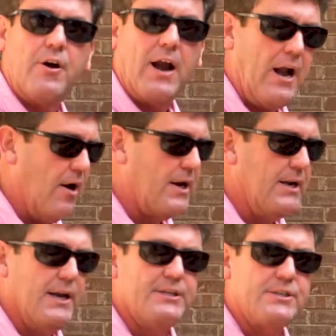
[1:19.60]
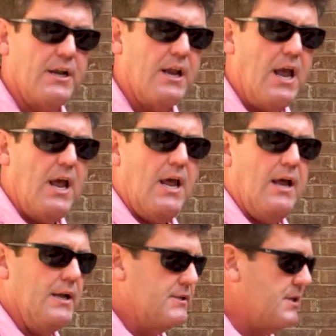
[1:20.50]
your air condition
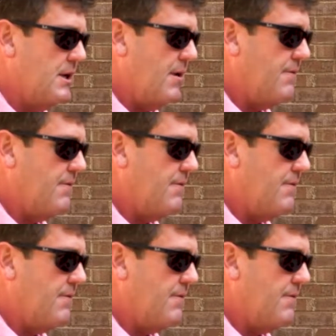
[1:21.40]
is